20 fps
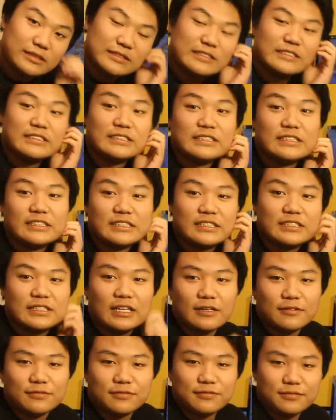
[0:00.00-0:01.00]

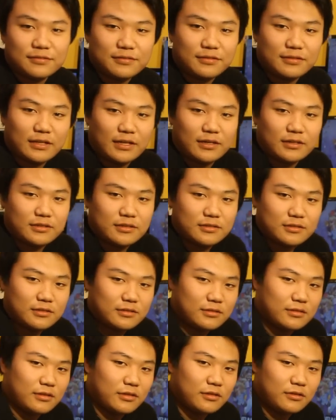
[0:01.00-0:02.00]
stuff that
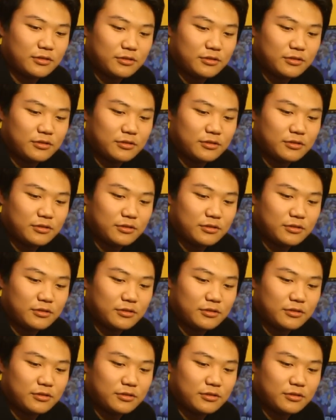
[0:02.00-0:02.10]
you